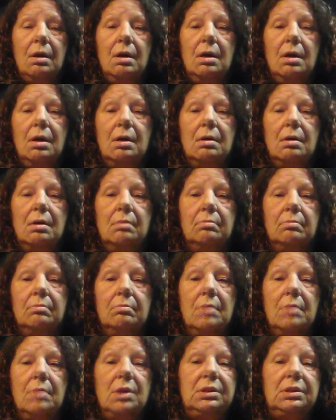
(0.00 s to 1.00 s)

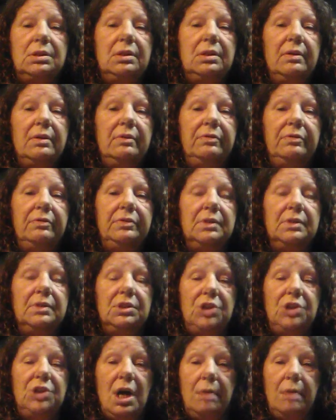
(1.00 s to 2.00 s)
Most of the
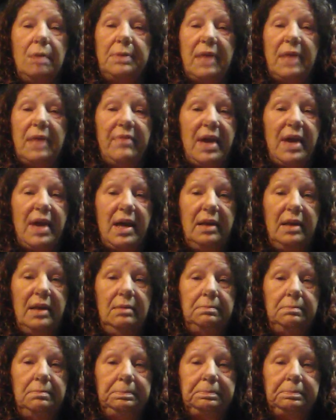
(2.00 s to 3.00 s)
jobs I've had
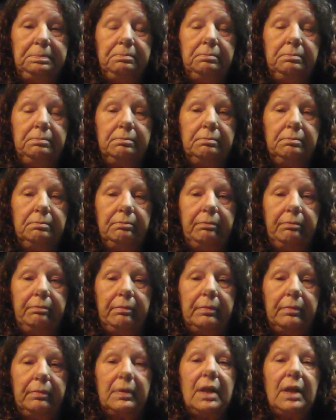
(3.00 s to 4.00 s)

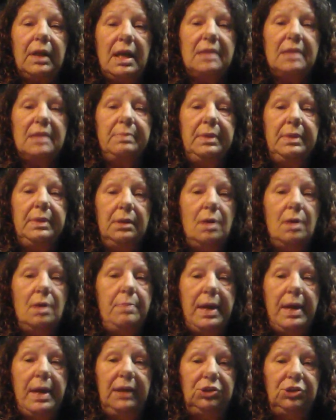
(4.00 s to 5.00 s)
has been
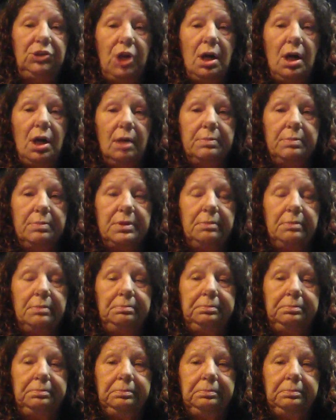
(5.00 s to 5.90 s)
low-paying jobs,